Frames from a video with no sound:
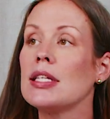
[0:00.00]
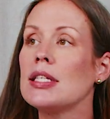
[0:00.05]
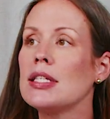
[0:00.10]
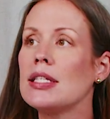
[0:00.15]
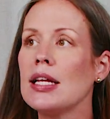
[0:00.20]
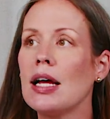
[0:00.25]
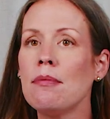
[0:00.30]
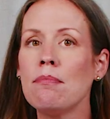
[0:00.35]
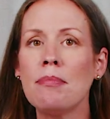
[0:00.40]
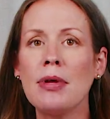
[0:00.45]

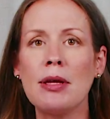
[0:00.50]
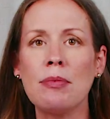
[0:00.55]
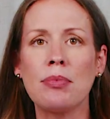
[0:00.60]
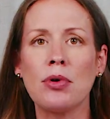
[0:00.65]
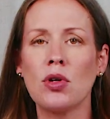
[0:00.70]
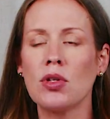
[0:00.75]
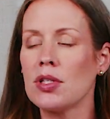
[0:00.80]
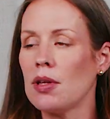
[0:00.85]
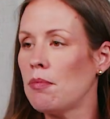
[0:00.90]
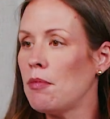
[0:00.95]
Some
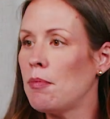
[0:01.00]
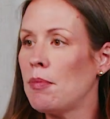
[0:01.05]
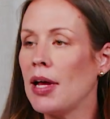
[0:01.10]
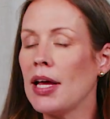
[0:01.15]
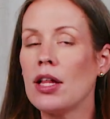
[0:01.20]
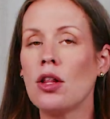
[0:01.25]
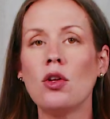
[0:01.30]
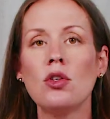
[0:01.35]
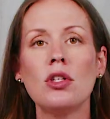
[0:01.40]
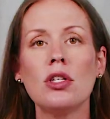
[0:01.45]
of my
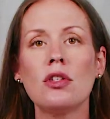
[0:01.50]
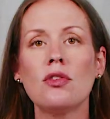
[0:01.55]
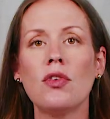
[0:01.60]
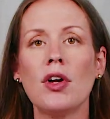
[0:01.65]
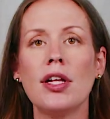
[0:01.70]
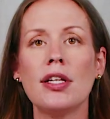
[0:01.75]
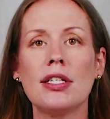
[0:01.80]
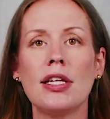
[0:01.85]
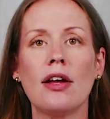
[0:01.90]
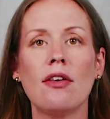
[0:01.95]
closest
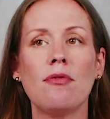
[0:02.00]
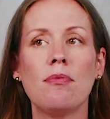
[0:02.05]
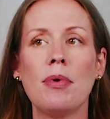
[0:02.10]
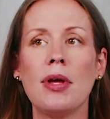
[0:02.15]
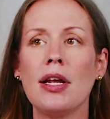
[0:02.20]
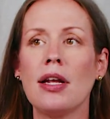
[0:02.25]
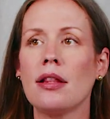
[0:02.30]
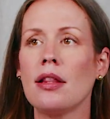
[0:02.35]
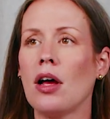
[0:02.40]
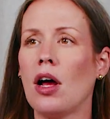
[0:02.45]
friends have
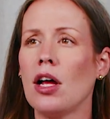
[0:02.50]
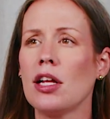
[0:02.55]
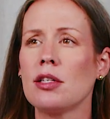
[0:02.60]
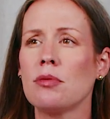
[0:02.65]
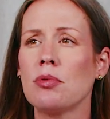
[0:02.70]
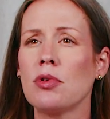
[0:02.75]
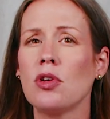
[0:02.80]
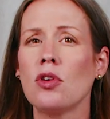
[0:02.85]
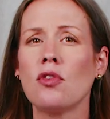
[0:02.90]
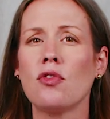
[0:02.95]
been at the
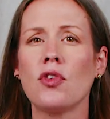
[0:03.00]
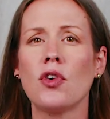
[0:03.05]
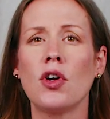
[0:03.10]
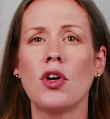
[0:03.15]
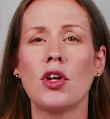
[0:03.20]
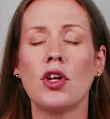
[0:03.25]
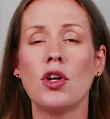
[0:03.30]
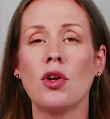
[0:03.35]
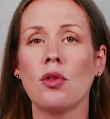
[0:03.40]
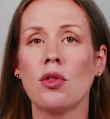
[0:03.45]
hospital for,
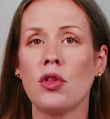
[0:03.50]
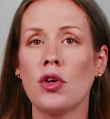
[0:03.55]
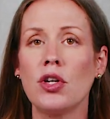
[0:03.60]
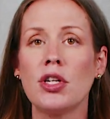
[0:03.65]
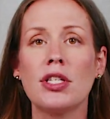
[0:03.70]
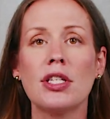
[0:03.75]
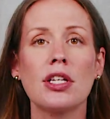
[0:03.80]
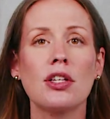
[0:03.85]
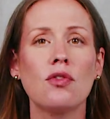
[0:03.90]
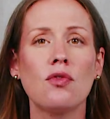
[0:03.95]

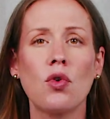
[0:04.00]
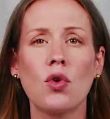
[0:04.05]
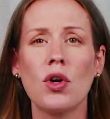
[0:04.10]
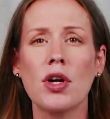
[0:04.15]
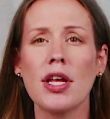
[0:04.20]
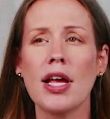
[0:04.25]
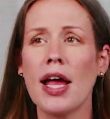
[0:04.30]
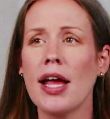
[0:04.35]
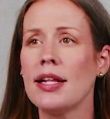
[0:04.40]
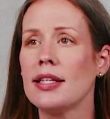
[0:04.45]
36,
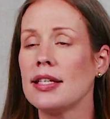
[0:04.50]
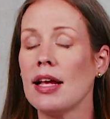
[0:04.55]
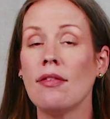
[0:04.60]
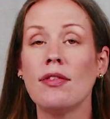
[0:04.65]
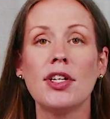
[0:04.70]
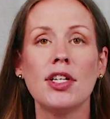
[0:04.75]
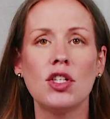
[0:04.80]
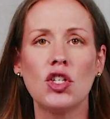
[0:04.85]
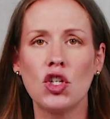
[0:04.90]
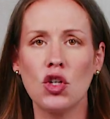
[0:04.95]
48,
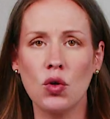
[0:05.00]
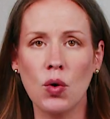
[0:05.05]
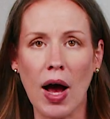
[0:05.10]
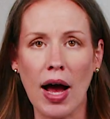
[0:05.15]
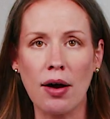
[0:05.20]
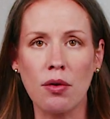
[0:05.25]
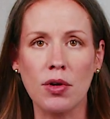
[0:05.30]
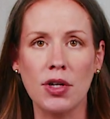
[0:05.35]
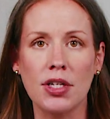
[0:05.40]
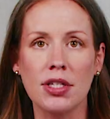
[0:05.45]
72
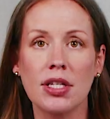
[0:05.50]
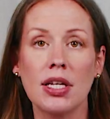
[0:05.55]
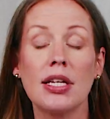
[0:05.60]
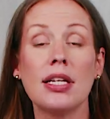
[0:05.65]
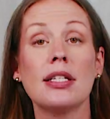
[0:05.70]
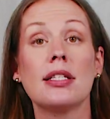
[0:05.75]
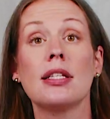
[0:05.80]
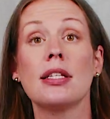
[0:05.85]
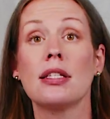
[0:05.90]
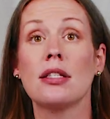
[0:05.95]
hours, and
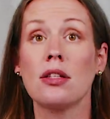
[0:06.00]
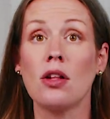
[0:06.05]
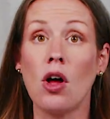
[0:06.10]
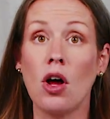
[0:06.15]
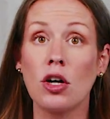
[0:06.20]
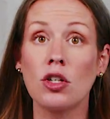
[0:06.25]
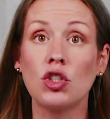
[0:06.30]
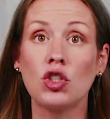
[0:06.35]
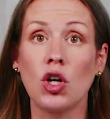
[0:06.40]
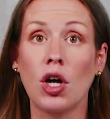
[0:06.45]
it's this
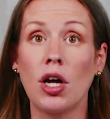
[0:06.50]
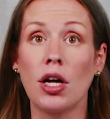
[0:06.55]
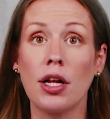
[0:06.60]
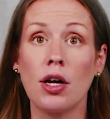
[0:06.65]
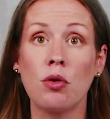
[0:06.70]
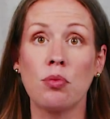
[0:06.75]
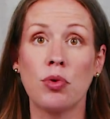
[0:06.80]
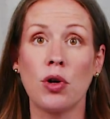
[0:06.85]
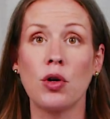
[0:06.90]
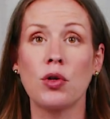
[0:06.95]
long drawn
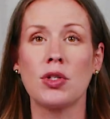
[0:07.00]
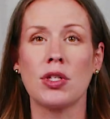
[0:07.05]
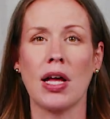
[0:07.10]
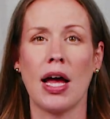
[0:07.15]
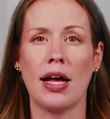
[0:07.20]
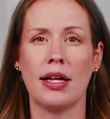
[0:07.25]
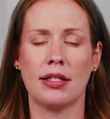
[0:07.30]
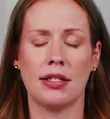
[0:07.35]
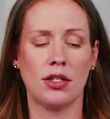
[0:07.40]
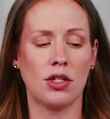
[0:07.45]
out
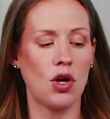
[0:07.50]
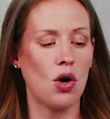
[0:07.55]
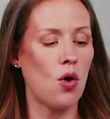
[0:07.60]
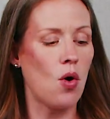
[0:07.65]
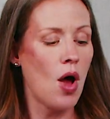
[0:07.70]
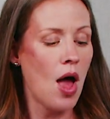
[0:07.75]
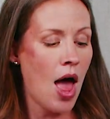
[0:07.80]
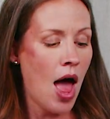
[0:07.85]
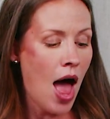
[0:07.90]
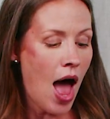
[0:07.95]
process.
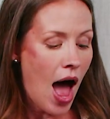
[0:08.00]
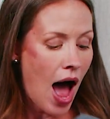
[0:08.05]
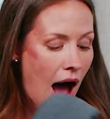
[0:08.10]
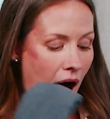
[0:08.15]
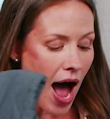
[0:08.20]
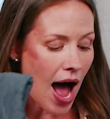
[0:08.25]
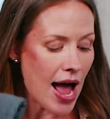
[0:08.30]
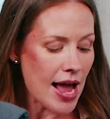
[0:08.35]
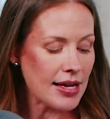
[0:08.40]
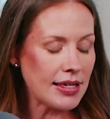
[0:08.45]
So
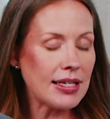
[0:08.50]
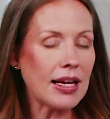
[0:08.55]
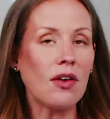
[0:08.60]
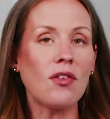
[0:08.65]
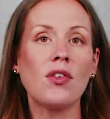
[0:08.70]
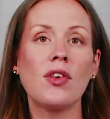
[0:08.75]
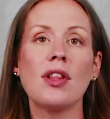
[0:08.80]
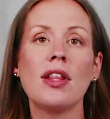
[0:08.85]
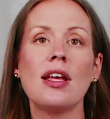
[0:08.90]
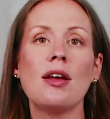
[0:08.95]
I
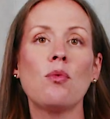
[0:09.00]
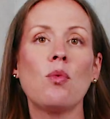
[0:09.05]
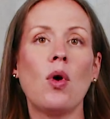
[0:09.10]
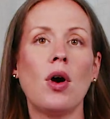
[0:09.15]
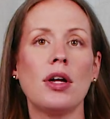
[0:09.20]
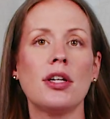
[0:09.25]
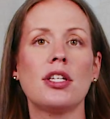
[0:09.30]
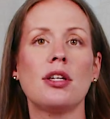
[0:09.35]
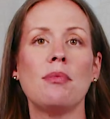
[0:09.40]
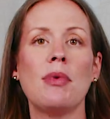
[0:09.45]
definitely
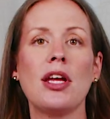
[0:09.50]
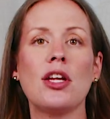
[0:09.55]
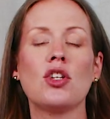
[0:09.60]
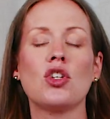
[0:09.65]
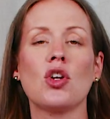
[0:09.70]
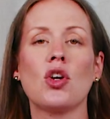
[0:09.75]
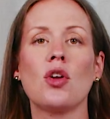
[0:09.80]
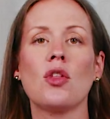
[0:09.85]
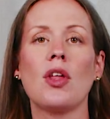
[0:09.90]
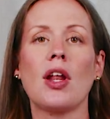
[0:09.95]
want to make
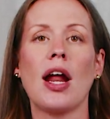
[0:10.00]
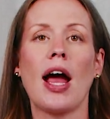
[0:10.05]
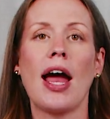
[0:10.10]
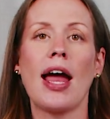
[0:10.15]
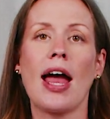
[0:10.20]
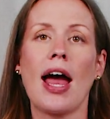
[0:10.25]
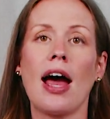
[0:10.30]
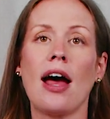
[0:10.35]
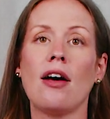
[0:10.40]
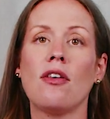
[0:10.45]
sure that I
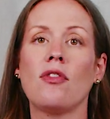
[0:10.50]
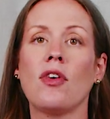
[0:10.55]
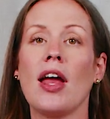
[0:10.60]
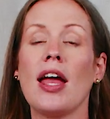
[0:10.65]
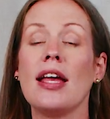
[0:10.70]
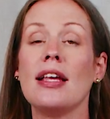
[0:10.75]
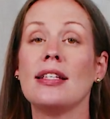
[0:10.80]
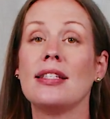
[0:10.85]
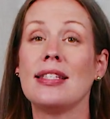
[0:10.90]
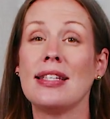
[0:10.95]
have
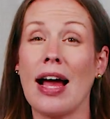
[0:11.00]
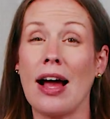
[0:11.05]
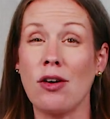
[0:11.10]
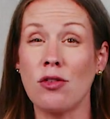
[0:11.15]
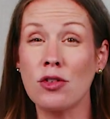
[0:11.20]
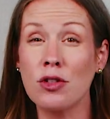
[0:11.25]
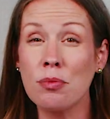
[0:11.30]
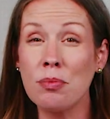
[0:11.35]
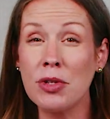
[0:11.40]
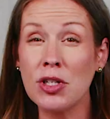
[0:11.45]
a
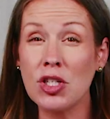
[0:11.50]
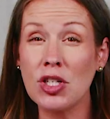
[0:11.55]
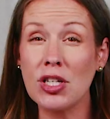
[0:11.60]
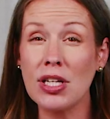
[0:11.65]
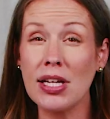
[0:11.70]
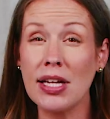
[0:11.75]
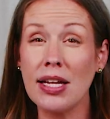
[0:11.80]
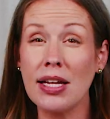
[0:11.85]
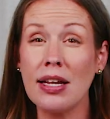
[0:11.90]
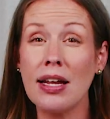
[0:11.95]
sound
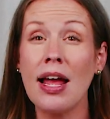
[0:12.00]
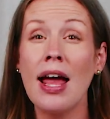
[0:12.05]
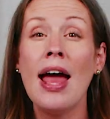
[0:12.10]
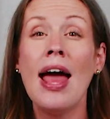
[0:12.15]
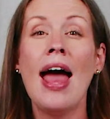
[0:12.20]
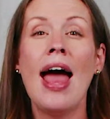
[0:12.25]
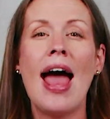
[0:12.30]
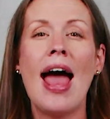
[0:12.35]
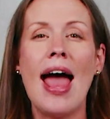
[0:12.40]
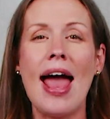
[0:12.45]
machine
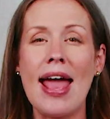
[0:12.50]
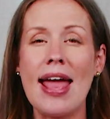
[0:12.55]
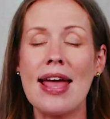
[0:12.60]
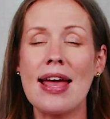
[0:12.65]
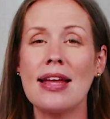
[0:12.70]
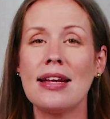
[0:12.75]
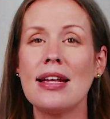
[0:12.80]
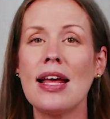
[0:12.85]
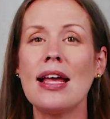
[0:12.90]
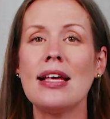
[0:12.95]

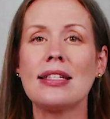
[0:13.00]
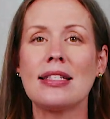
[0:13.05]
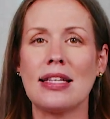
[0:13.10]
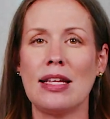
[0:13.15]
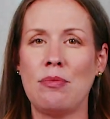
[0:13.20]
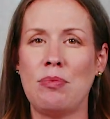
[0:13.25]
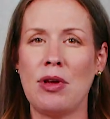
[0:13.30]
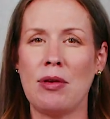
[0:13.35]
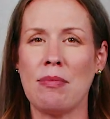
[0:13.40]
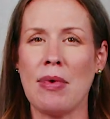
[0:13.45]
and a
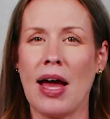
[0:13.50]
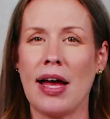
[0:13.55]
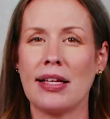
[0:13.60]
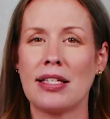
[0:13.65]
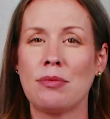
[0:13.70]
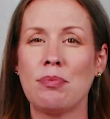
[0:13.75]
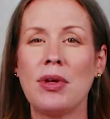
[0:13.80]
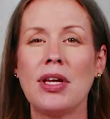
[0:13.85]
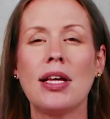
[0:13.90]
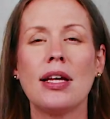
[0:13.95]
sleeping
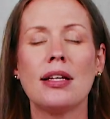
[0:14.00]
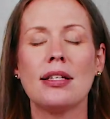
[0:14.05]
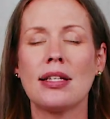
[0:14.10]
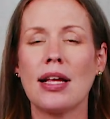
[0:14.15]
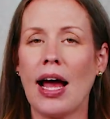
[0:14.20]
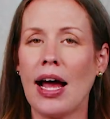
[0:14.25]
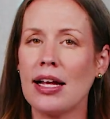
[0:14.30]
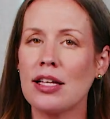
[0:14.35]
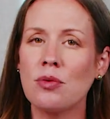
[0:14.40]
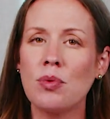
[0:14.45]
mask, because
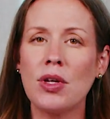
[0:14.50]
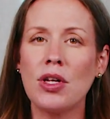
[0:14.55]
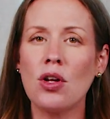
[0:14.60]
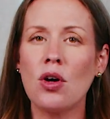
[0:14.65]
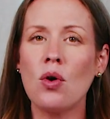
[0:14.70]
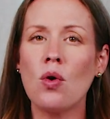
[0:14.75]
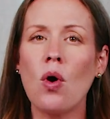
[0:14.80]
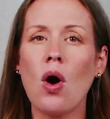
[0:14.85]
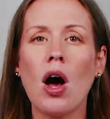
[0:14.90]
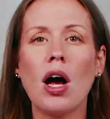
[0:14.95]
as we
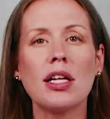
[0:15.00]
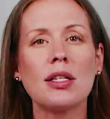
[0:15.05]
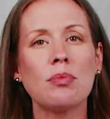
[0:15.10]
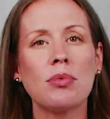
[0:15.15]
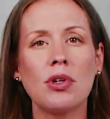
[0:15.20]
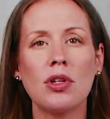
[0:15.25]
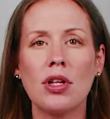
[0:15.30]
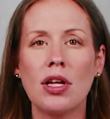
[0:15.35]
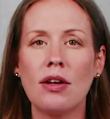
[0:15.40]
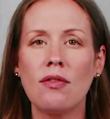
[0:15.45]
know,
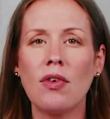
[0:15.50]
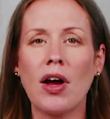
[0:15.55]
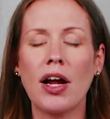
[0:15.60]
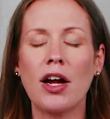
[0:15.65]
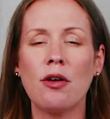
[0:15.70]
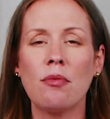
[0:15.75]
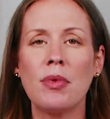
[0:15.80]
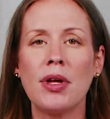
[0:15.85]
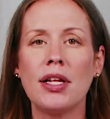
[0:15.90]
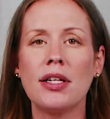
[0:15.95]
hospital
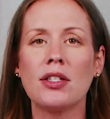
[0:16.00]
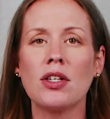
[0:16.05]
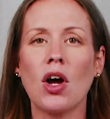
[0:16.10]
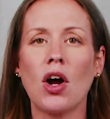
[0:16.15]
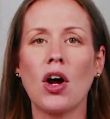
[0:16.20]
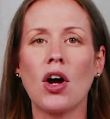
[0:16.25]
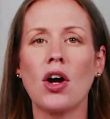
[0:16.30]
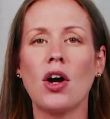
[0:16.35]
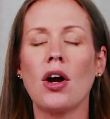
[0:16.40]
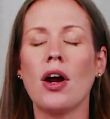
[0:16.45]
environments
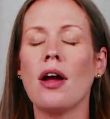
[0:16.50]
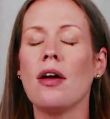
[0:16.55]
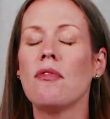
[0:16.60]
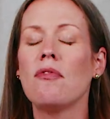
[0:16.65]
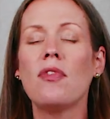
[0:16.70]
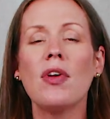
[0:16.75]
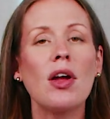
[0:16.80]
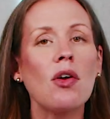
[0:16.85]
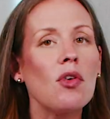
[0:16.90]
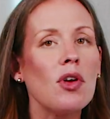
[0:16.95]
are
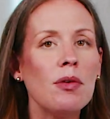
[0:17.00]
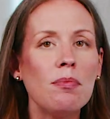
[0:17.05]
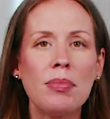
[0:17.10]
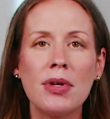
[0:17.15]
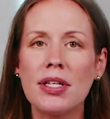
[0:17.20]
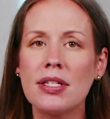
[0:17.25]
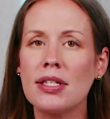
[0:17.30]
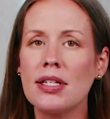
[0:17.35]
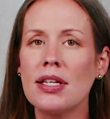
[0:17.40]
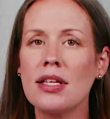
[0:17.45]
very
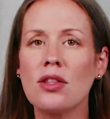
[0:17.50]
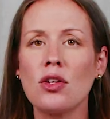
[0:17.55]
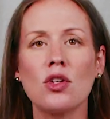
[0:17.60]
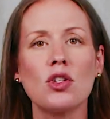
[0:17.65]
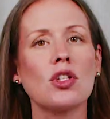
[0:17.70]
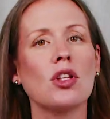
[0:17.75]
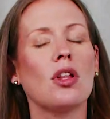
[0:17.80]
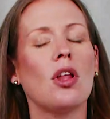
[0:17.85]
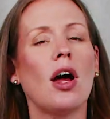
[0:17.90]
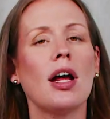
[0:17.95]
busy.
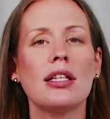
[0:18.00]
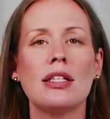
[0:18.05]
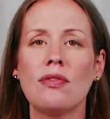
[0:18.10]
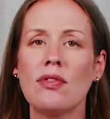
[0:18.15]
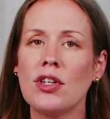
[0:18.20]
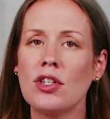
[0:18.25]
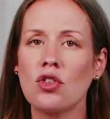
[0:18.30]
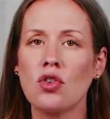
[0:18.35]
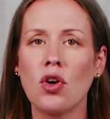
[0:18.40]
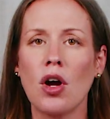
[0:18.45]
There's lots of
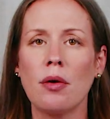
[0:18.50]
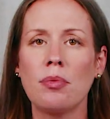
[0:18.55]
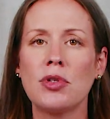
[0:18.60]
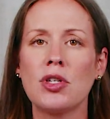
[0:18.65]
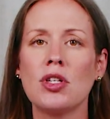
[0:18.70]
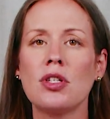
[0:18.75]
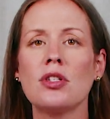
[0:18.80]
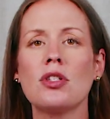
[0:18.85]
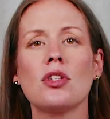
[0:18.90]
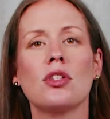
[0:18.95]

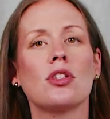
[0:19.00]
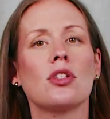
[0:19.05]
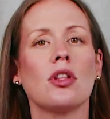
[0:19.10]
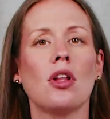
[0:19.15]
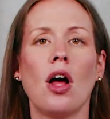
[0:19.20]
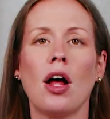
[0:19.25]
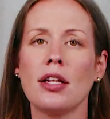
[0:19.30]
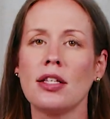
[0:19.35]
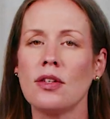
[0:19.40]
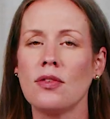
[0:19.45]
interruptions. There's
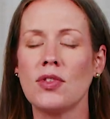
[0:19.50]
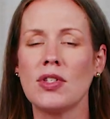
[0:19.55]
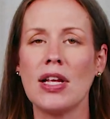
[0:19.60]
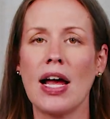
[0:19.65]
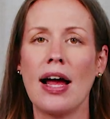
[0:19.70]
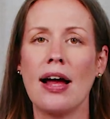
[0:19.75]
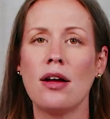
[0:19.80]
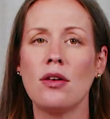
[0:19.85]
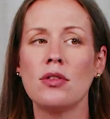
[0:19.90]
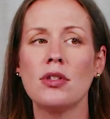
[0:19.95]
lots of
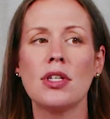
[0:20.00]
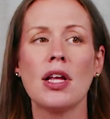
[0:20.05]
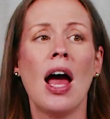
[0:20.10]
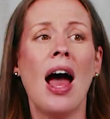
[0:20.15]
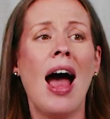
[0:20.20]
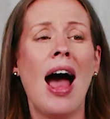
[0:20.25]
sounds.